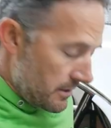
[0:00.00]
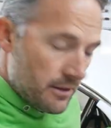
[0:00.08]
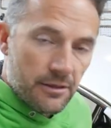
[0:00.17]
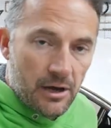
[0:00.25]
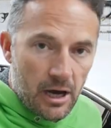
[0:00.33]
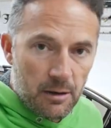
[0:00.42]

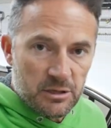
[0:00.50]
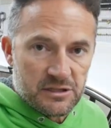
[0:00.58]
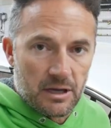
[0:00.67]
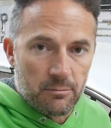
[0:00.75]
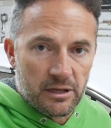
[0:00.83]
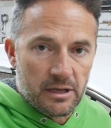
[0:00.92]
the hub
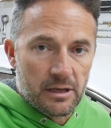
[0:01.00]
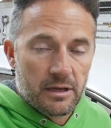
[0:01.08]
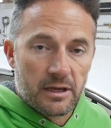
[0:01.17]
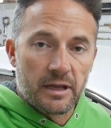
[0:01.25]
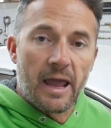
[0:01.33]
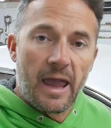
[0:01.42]
assembly
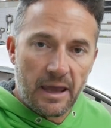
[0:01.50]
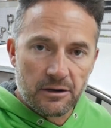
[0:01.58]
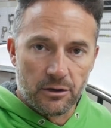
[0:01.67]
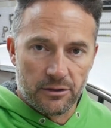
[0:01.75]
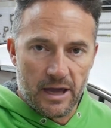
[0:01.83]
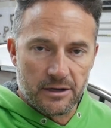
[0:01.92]
can
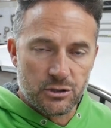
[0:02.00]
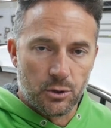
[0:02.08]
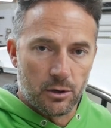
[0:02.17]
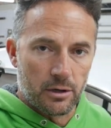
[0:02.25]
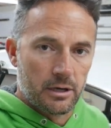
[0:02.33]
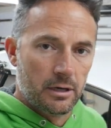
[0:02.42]
handle that
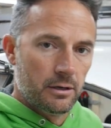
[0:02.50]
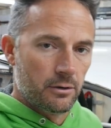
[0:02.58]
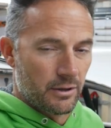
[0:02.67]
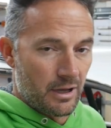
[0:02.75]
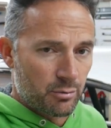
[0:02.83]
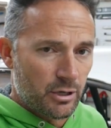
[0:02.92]
torque
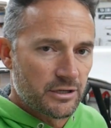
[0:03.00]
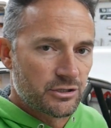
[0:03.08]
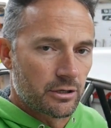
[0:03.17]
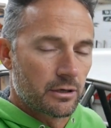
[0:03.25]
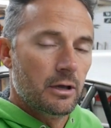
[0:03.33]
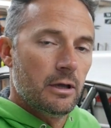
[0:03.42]
or that
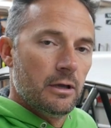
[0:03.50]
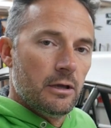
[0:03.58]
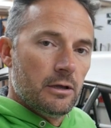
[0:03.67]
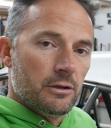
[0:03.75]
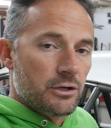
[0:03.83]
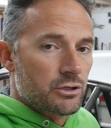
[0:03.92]
pressure.
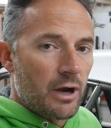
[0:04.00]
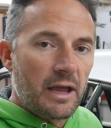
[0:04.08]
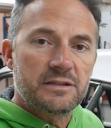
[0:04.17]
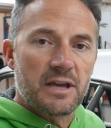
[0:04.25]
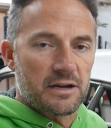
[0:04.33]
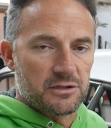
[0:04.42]
The
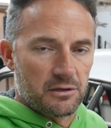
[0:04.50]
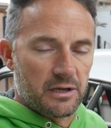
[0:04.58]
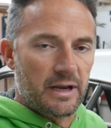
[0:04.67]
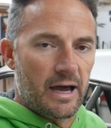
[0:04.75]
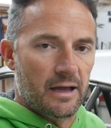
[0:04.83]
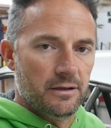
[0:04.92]
transaxle
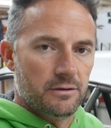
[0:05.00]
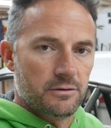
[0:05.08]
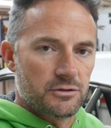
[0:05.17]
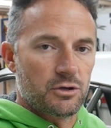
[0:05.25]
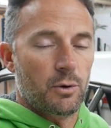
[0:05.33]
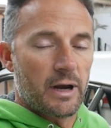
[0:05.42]
cannot.
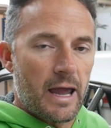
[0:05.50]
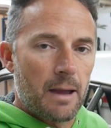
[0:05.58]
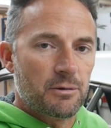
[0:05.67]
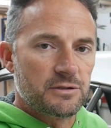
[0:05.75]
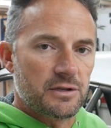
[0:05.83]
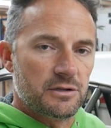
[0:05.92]
So what
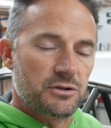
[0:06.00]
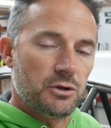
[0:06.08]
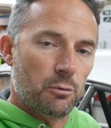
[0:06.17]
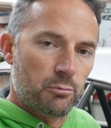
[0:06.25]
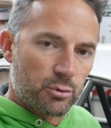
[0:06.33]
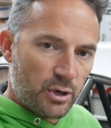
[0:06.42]
happens is
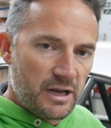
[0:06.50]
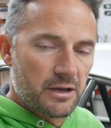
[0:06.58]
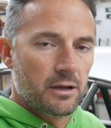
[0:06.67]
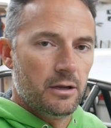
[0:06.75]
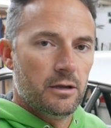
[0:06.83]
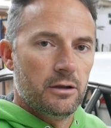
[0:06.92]
you'll
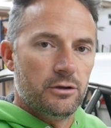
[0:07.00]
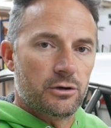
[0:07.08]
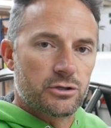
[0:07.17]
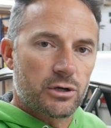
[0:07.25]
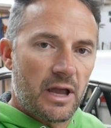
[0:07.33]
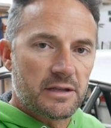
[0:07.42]
break your
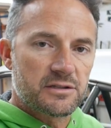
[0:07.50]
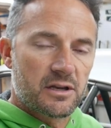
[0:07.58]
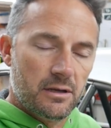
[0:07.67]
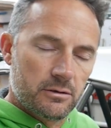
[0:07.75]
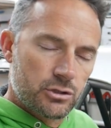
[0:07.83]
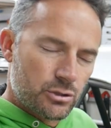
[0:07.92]
trans
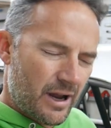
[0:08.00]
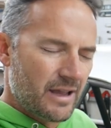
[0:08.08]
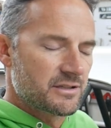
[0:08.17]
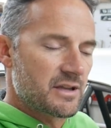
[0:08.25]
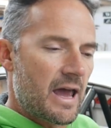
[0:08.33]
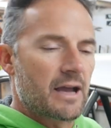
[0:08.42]

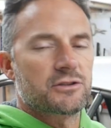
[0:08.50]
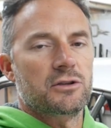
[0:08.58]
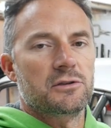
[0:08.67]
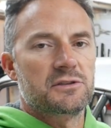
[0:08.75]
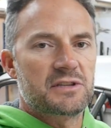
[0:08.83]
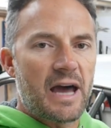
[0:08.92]

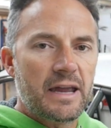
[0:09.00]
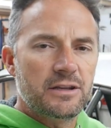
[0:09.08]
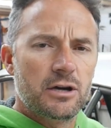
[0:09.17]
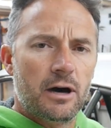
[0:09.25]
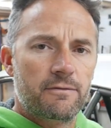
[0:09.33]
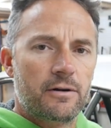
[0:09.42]
transaxle side
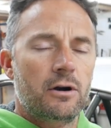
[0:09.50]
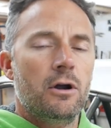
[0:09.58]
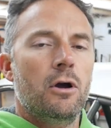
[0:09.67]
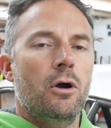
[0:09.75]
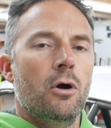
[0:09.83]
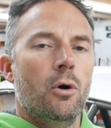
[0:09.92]
cover
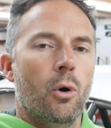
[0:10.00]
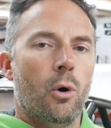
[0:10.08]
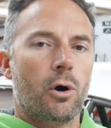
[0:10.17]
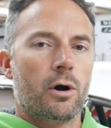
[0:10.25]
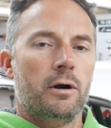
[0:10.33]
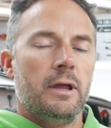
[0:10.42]

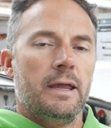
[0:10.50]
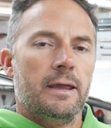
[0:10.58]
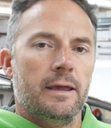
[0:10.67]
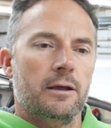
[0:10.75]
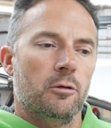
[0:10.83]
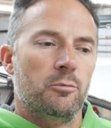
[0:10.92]
or
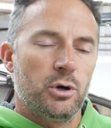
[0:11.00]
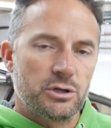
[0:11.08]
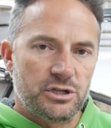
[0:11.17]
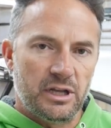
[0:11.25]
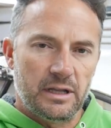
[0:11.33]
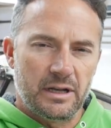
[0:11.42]
it'll
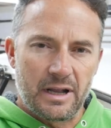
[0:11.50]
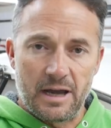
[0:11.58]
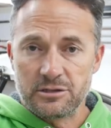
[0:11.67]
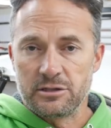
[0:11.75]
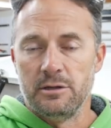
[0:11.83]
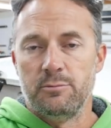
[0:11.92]
push in and
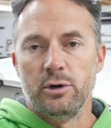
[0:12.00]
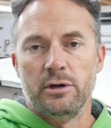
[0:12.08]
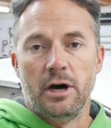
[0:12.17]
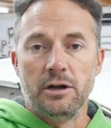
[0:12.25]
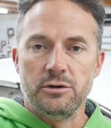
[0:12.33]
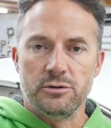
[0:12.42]
actually put
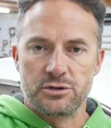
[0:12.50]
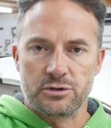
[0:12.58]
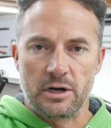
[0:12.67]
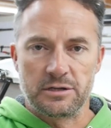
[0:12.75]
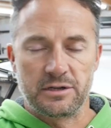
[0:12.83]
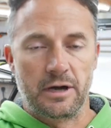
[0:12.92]
undue
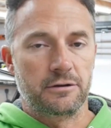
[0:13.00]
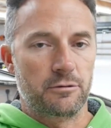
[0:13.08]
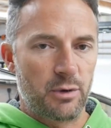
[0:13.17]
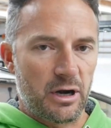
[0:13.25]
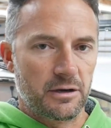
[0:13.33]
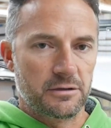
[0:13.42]
stress on your
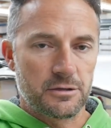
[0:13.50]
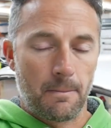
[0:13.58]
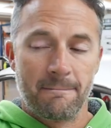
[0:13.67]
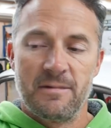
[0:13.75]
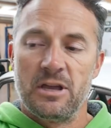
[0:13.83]
bearings.